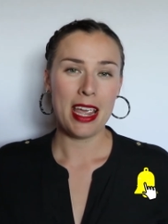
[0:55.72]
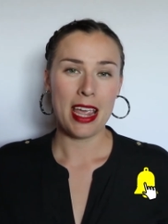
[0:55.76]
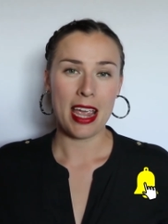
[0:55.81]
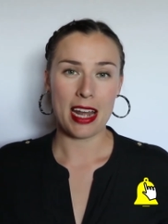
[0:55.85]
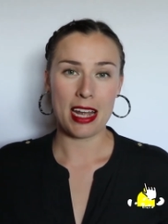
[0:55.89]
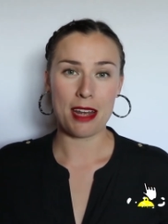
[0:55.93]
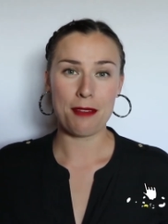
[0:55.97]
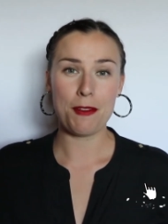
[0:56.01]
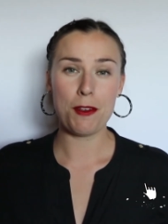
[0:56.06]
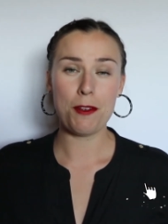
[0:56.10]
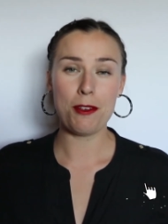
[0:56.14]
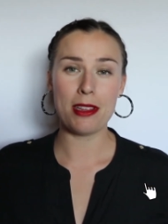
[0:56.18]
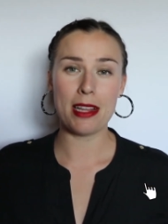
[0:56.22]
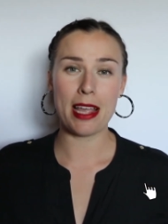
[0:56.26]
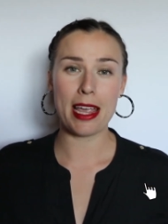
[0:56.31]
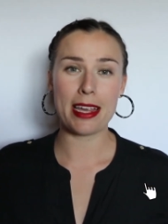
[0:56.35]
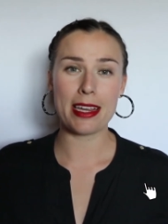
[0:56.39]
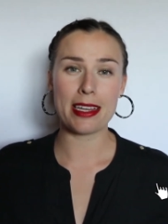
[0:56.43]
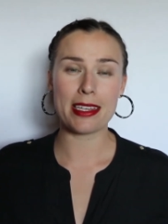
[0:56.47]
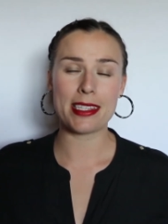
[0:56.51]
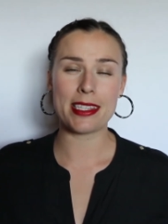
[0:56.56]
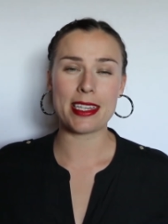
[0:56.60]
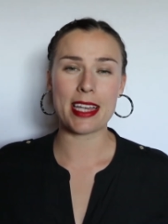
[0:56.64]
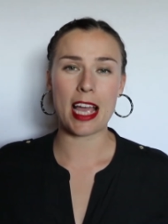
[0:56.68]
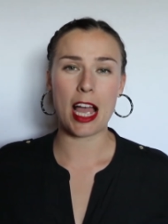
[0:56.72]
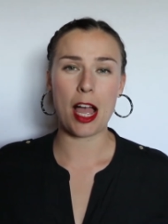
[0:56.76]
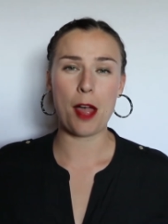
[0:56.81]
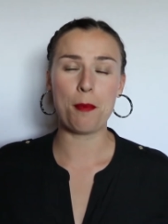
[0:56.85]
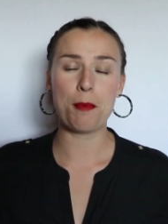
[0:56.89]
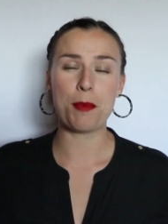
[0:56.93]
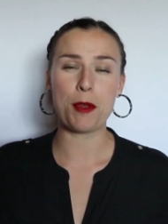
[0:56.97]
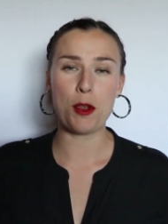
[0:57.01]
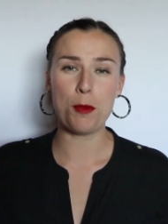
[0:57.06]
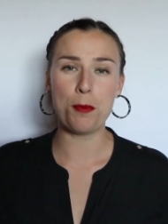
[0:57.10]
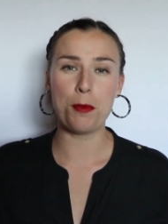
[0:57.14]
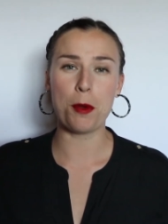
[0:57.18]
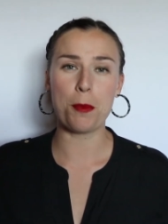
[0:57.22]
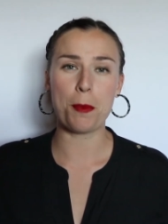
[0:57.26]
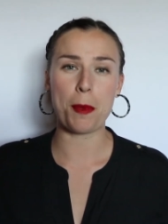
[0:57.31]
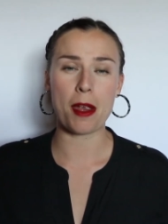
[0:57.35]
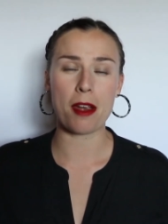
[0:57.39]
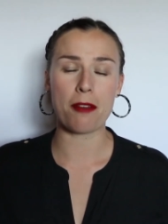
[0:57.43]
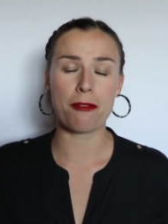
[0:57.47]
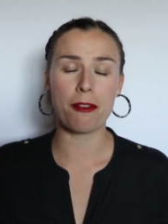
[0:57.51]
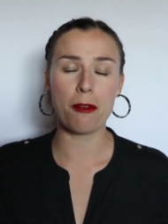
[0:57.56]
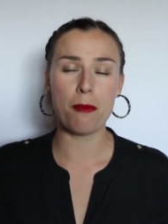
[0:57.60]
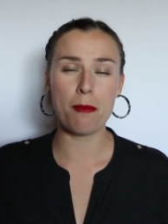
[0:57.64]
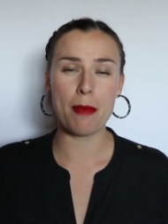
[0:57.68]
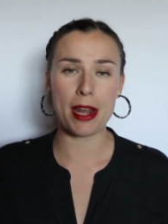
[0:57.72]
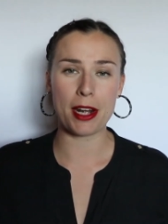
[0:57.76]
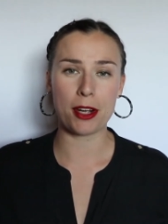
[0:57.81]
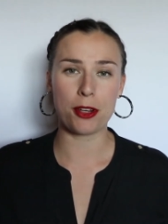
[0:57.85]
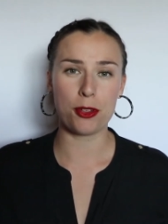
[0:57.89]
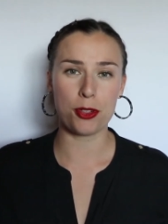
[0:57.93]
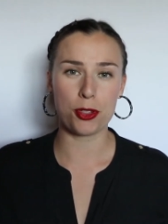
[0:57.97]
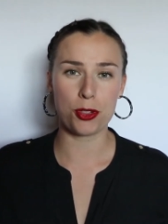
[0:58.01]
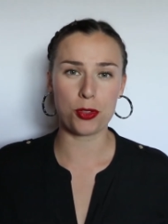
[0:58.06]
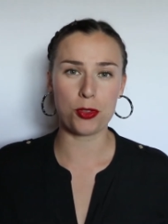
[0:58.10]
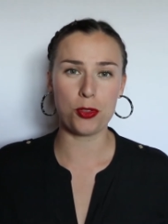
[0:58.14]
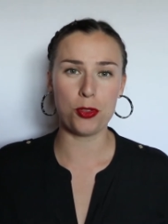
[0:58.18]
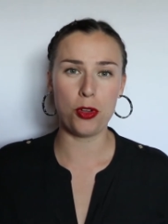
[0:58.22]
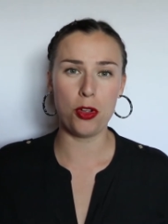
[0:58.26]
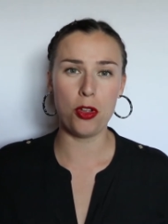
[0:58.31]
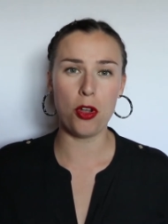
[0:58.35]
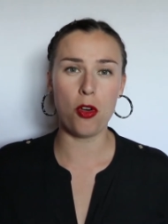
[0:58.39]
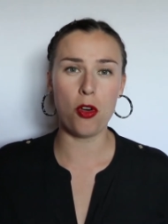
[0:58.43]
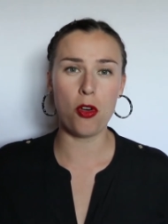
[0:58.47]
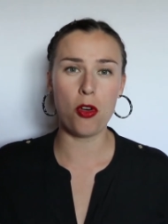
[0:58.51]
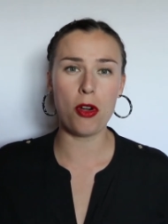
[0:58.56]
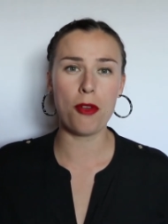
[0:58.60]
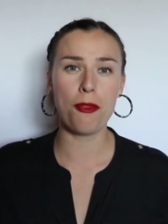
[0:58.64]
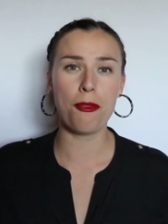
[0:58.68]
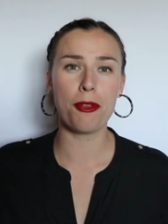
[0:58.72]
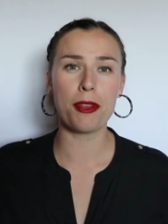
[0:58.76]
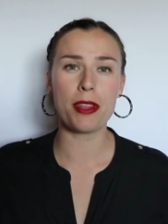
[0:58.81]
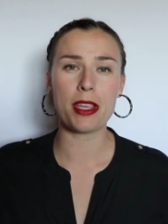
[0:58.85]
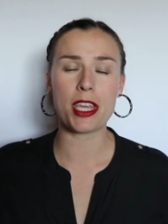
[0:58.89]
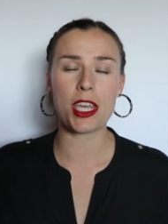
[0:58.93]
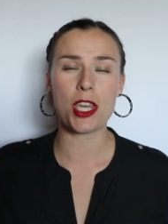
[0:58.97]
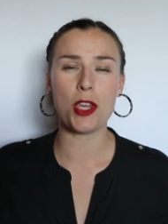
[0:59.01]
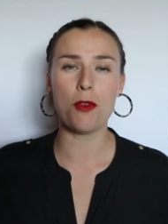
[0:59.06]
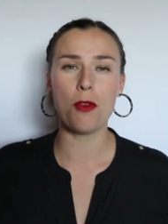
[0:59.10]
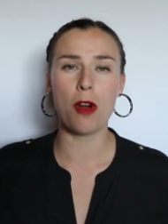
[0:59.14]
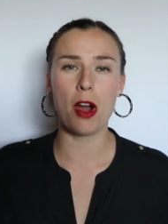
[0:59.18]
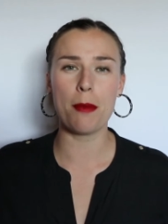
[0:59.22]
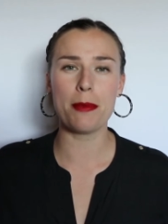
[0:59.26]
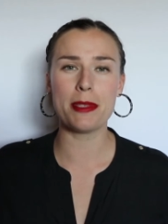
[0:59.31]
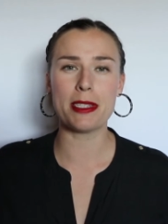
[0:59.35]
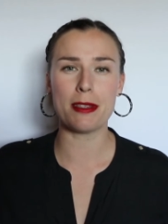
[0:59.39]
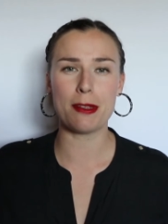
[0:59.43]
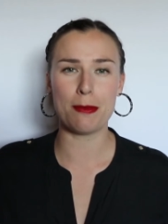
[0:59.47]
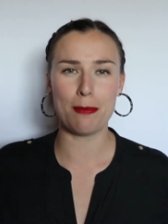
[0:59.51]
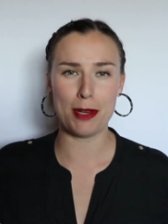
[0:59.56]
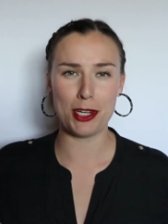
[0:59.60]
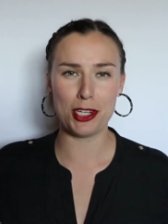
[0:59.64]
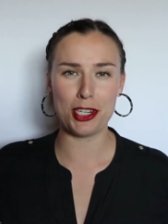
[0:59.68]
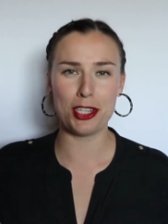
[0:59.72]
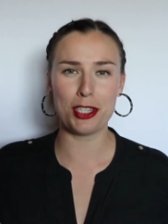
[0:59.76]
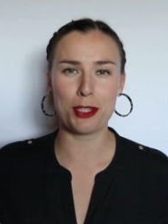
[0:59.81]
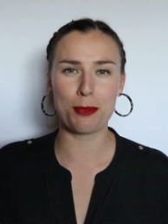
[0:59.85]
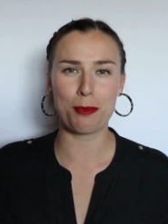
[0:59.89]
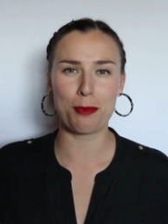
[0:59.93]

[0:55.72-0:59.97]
And if you'd like us to help you prepare for medical school or for the QUARMS admissions